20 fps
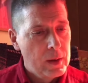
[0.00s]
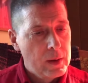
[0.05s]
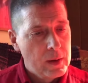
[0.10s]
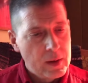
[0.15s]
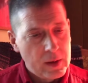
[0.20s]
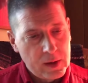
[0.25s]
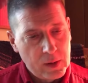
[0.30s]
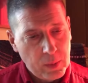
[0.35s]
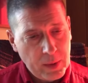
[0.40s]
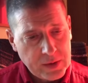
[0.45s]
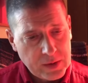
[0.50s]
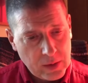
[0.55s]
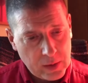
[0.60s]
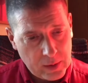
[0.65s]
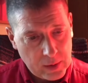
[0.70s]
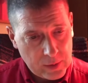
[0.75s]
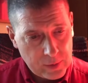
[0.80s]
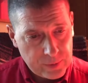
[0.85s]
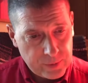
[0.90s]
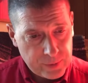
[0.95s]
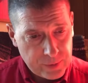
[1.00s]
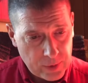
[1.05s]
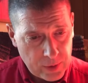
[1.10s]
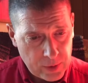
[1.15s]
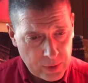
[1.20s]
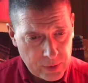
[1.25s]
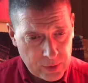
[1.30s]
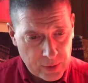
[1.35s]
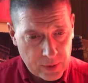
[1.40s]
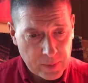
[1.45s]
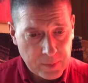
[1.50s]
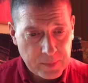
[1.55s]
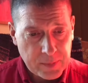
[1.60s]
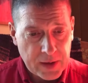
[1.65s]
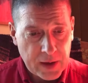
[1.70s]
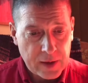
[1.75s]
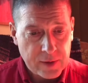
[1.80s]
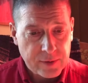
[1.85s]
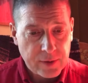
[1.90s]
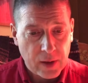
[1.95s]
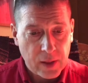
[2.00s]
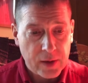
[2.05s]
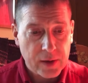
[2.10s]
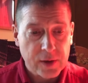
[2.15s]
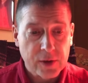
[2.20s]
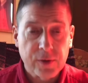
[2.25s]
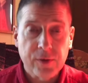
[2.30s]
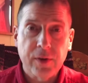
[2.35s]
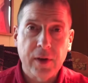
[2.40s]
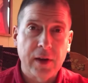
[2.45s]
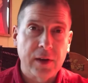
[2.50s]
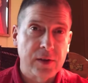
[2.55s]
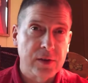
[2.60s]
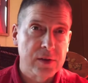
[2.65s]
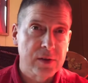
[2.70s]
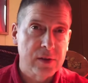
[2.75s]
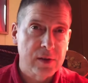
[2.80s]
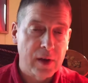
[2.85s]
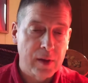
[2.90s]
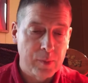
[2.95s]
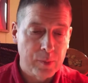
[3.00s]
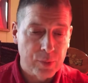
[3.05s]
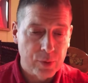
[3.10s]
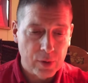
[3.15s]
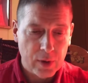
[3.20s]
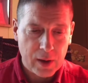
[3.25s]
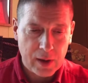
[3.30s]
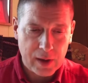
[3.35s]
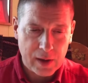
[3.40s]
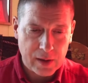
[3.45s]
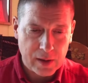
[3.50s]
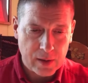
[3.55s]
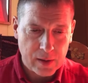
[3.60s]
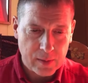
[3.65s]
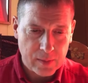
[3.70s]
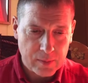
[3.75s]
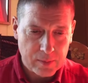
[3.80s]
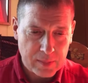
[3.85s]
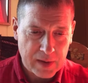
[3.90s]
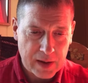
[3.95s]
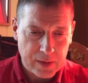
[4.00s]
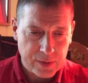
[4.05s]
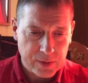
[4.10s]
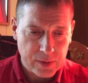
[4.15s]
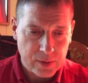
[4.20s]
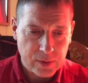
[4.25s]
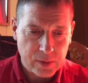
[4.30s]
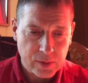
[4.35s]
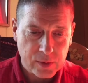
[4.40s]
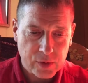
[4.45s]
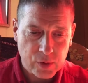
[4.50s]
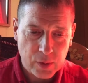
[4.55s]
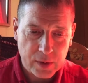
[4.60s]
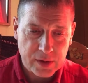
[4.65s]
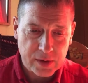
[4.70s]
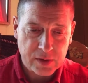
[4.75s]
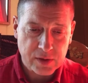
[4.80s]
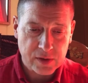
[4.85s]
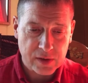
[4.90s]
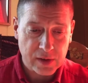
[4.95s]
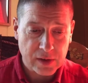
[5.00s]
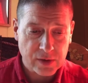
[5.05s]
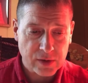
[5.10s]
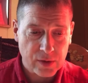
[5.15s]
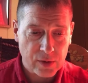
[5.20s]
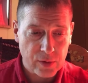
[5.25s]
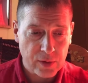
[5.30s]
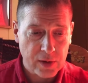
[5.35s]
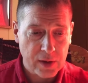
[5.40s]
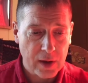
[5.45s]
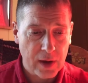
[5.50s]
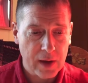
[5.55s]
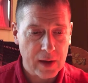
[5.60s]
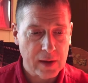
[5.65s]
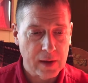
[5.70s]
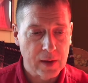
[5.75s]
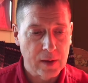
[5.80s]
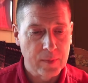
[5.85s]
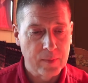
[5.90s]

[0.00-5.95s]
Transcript: And he went a little further and fell on his face and prayed, Matthew 26:39.